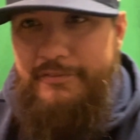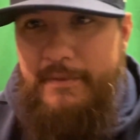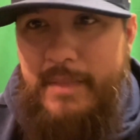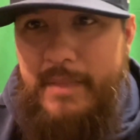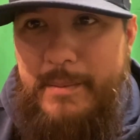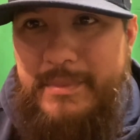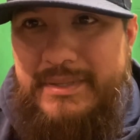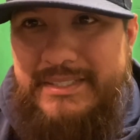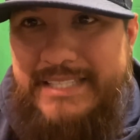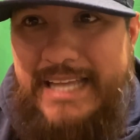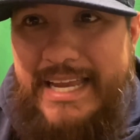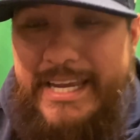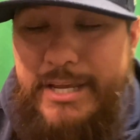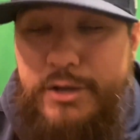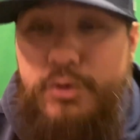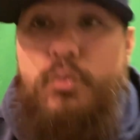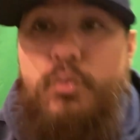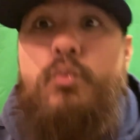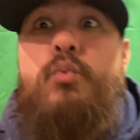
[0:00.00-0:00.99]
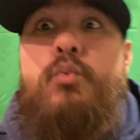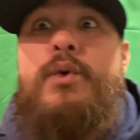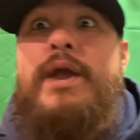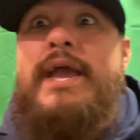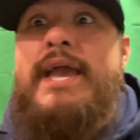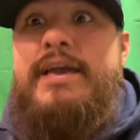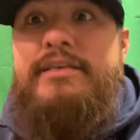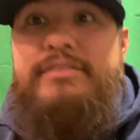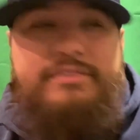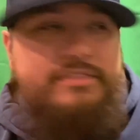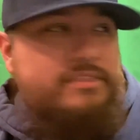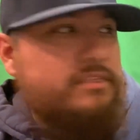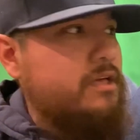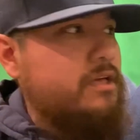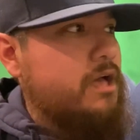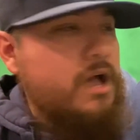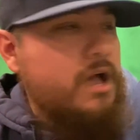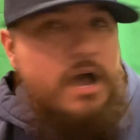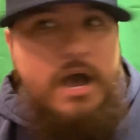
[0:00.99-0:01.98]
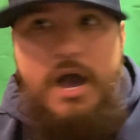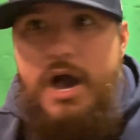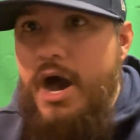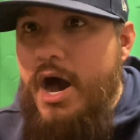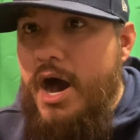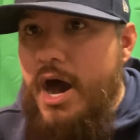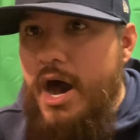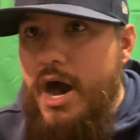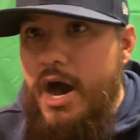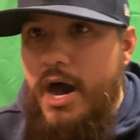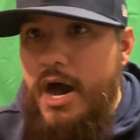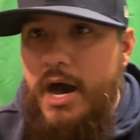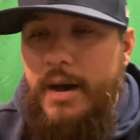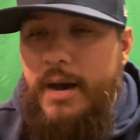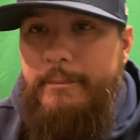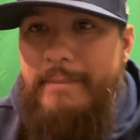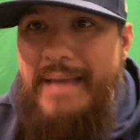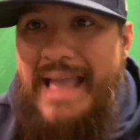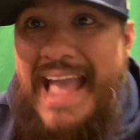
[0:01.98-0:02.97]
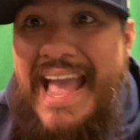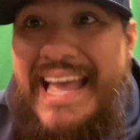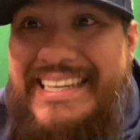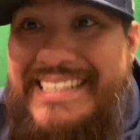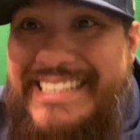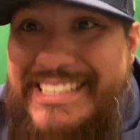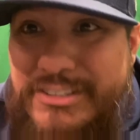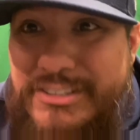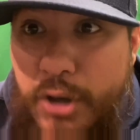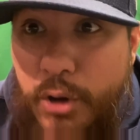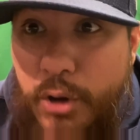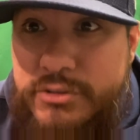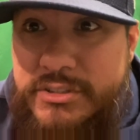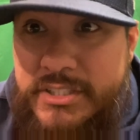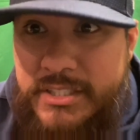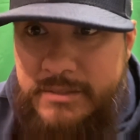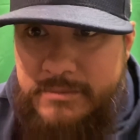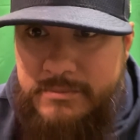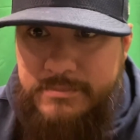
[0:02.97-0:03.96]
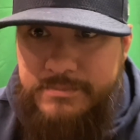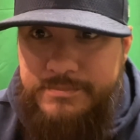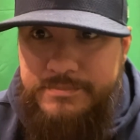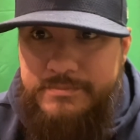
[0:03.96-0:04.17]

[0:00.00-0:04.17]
I'm not mistaken, with Andy Dalton?